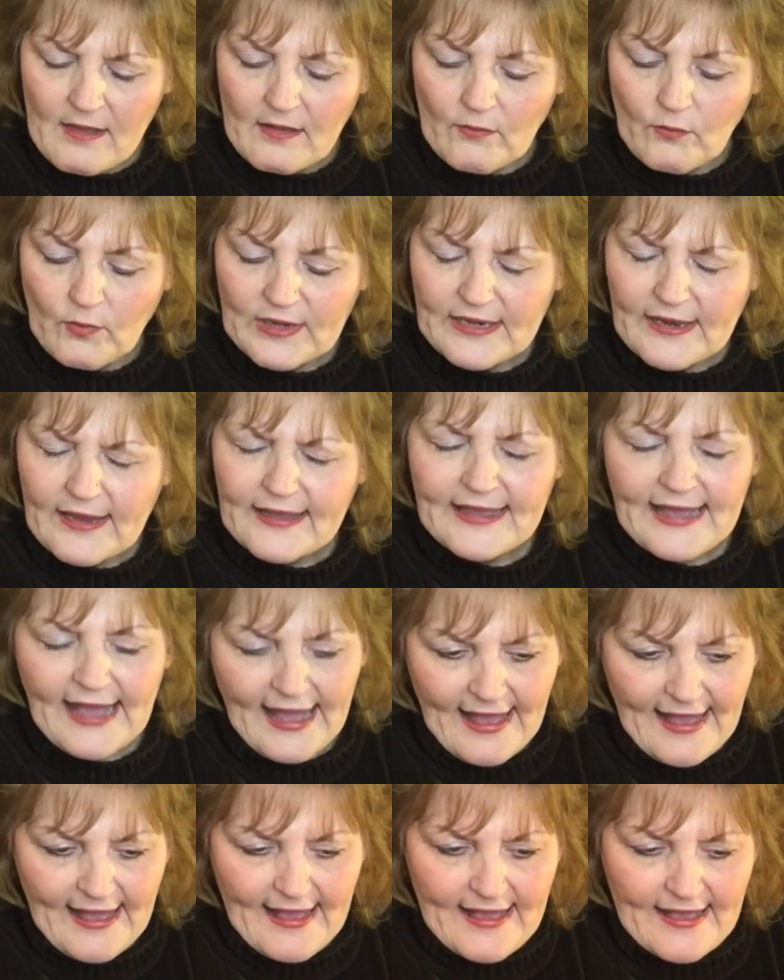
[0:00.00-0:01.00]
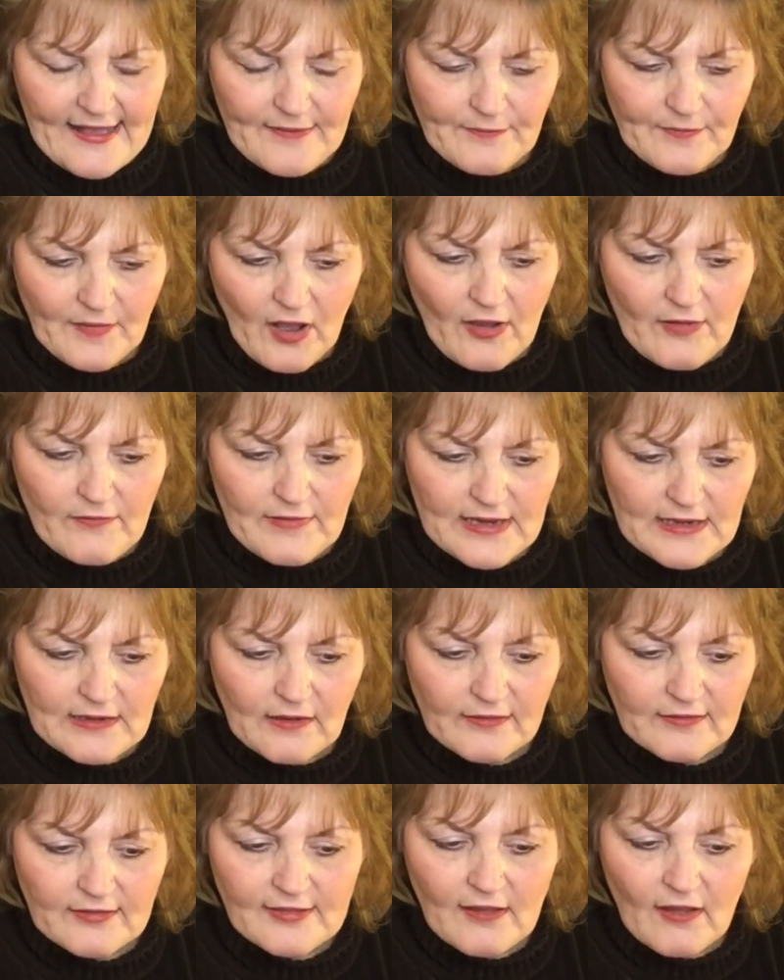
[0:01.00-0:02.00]
when they came, I
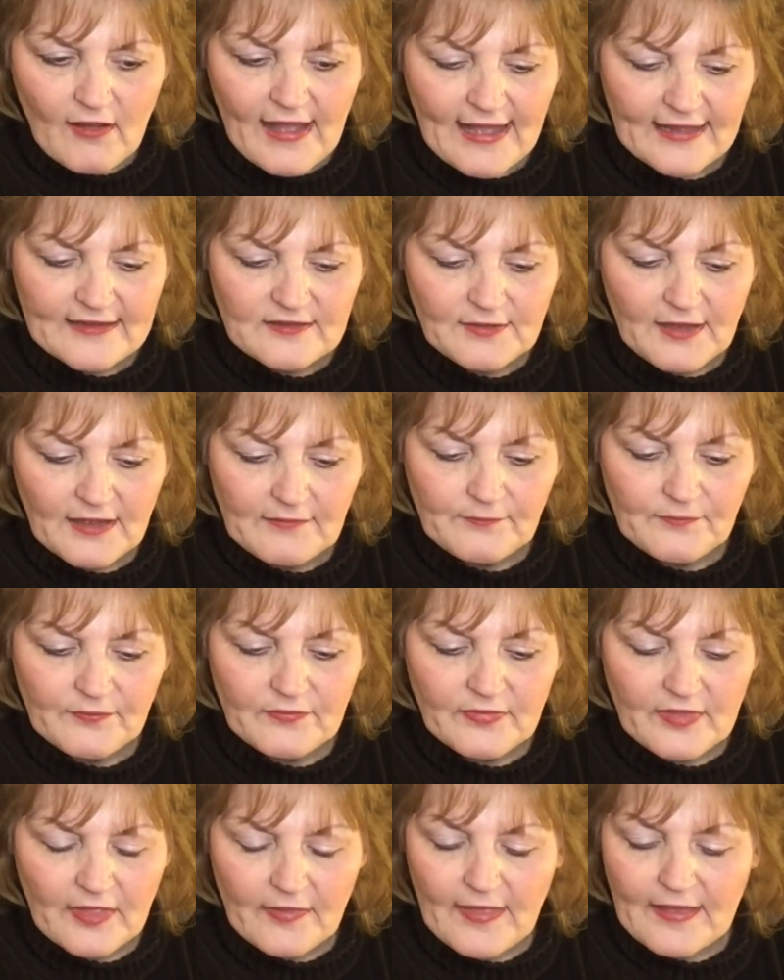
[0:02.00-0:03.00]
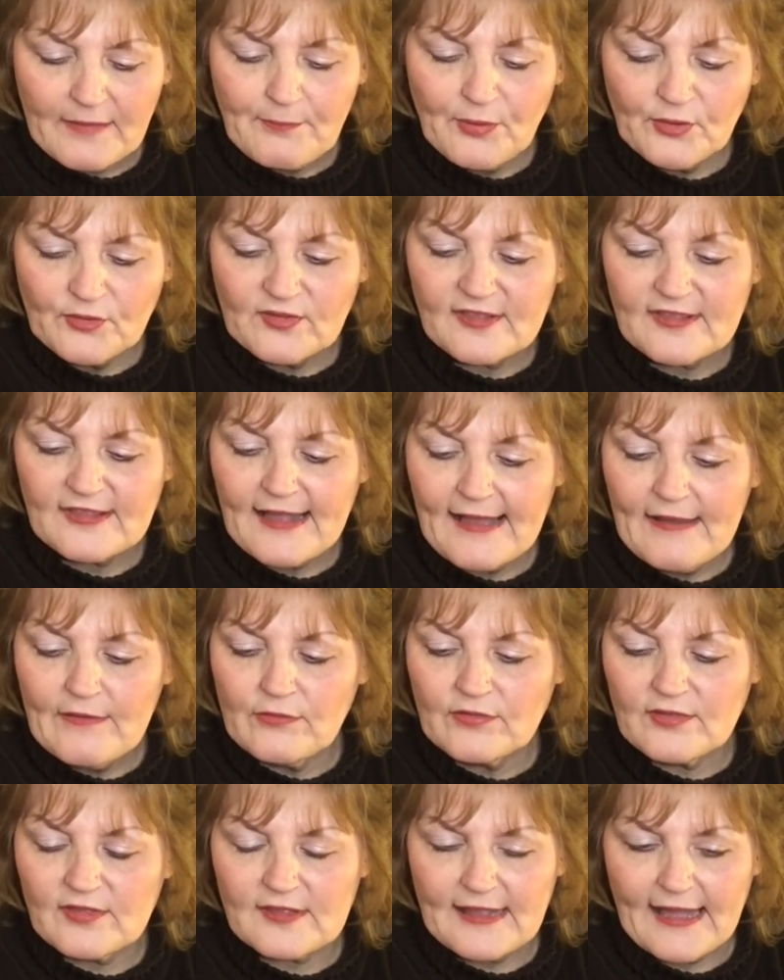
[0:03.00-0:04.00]
realised that I had to have, that they put
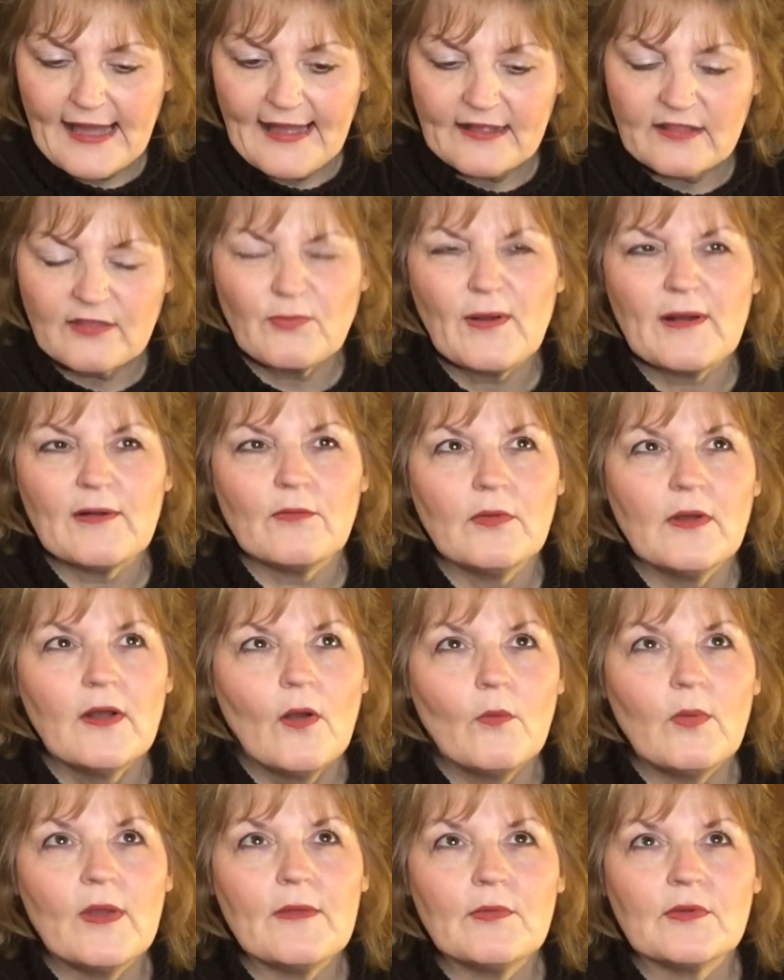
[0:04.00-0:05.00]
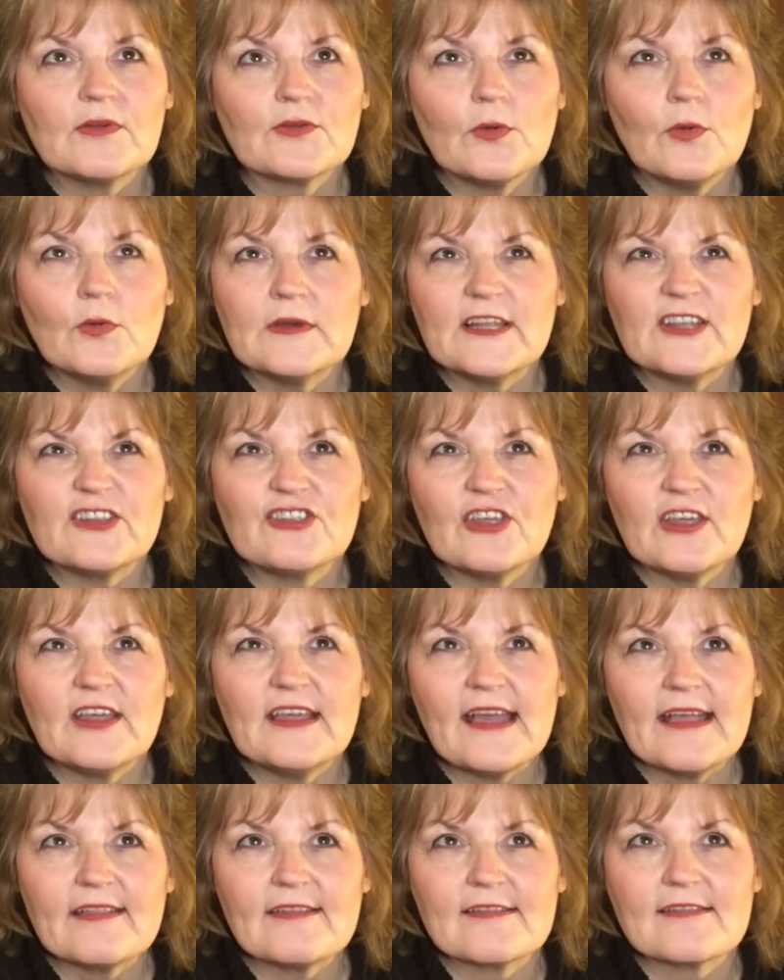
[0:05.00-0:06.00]
sales tax. Well, we would call it
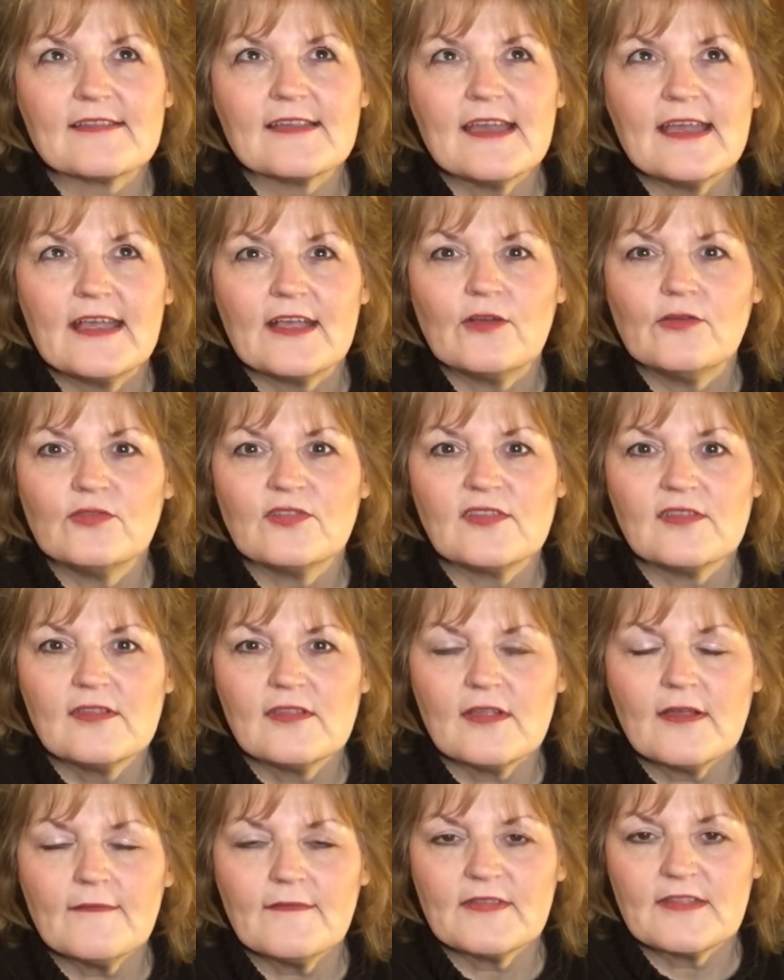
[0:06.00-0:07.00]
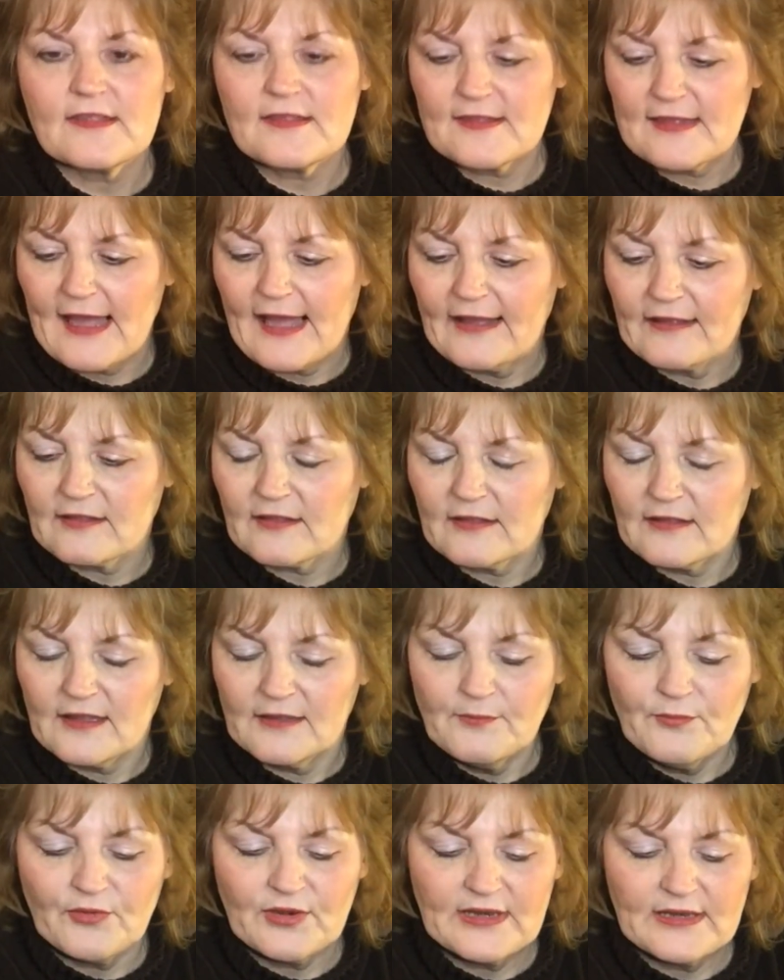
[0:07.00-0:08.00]
GST, goods and services tax.
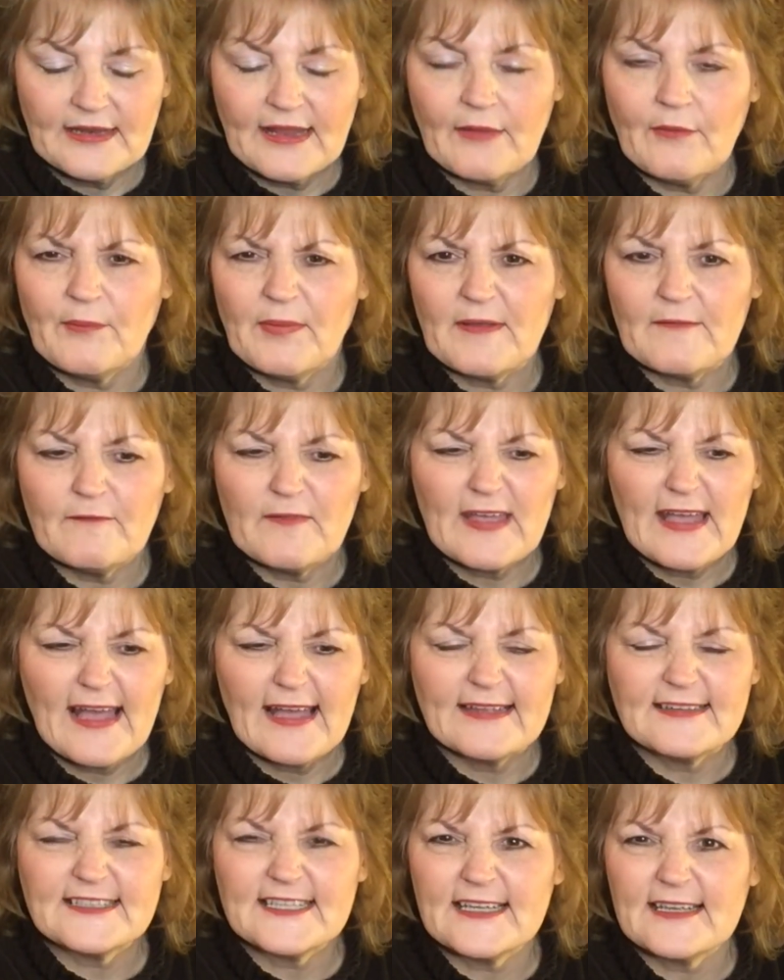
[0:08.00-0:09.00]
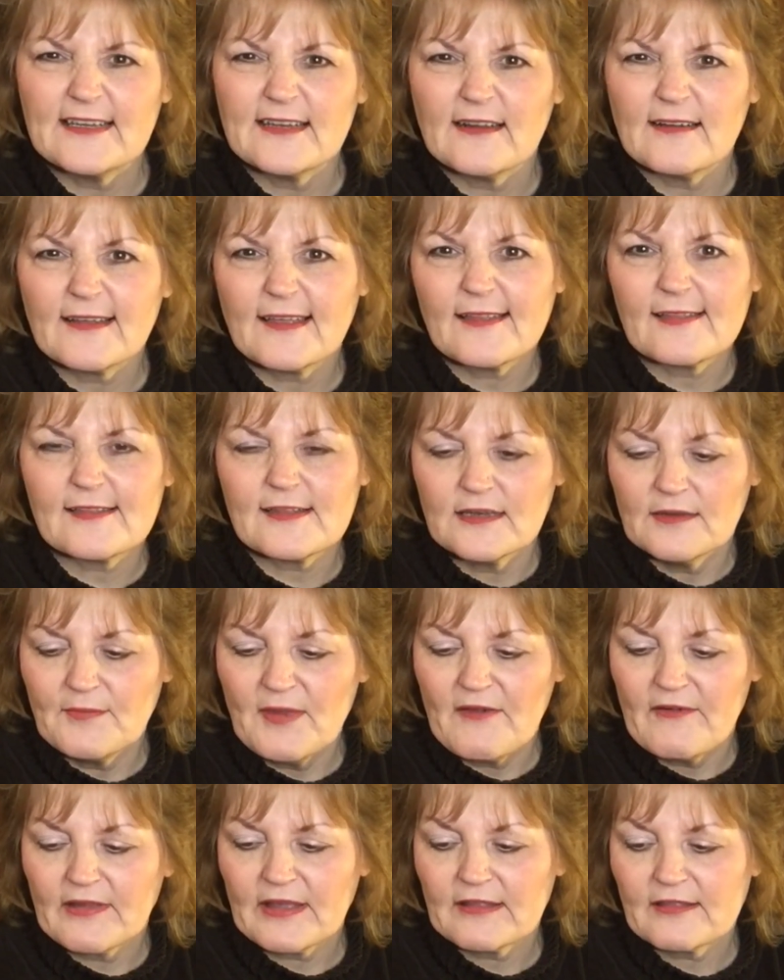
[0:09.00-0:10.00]
In Britain that would be VAT, and I guess in
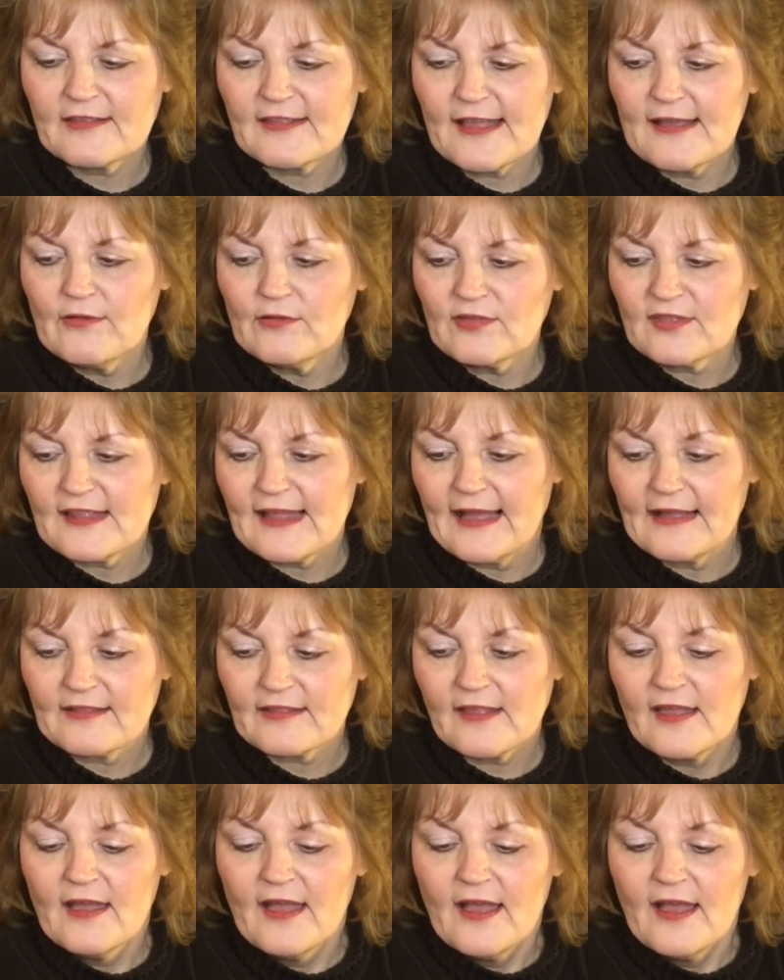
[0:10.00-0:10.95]
America sales tax.